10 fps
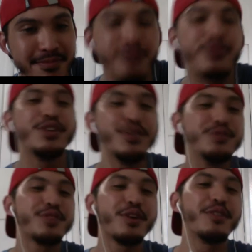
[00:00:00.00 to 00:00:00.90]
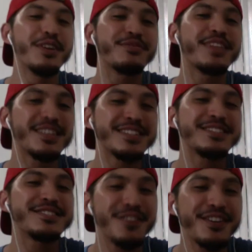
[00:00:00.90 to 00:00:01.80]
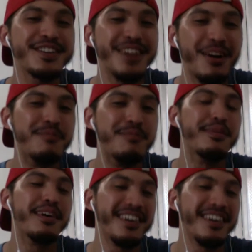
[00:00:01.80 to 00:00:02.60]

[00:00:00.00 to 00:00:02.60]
for you though, if there's a certain number.